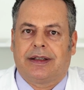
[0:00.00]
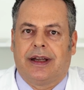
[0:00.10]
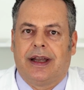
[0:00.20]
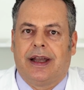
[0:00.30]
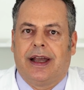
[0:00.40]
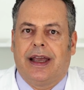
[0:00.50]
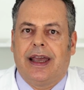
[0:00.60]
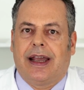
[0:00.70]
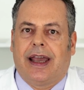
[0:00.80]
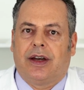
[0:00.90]
person
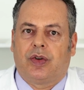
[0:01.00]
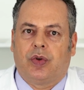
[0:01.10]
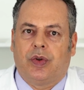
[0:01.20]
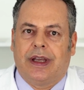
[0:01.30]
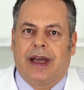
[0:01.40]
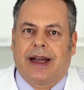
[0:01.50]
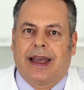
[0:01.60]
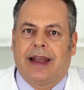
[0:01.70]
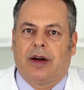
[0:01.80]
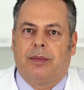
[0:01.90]
to his or
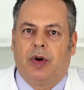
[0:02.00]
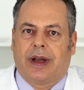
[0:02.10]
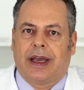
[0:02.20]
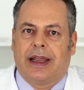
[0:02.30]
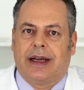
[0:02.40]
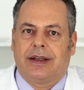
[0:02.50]
her past,